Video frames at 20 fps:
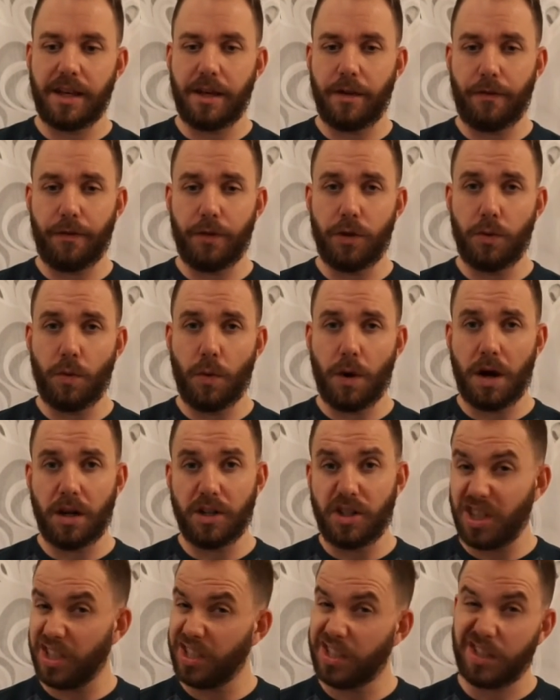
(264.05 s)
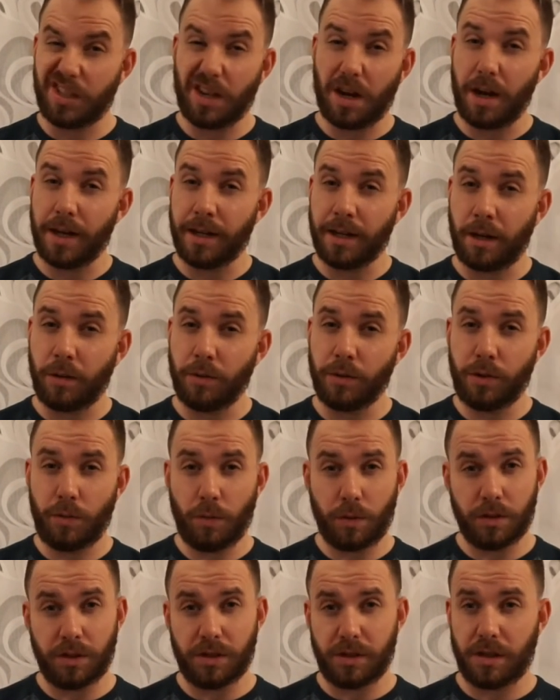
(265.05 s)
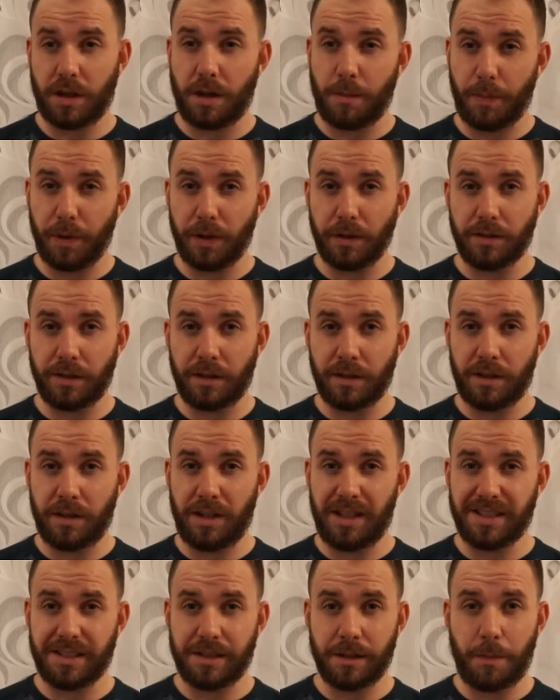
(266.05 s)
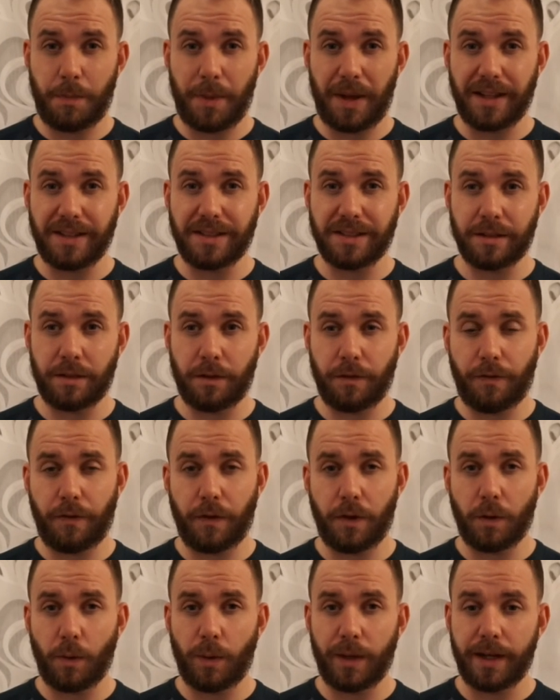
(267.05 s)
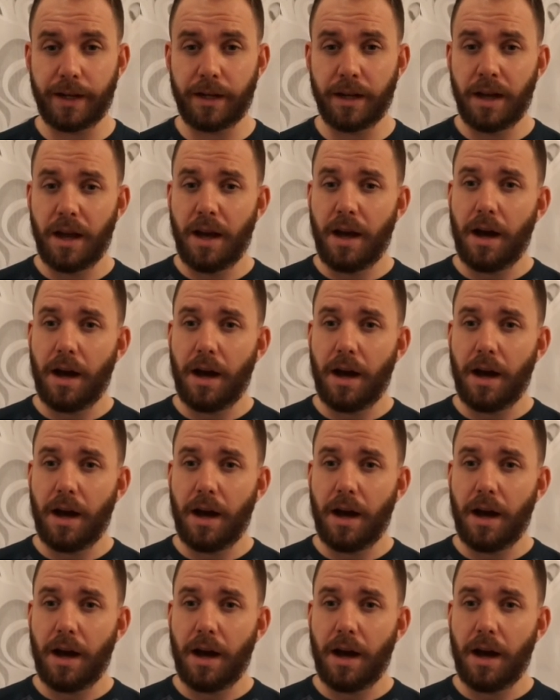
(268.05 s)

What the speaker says: if you are just starting out and you want to start building a listener base and a following.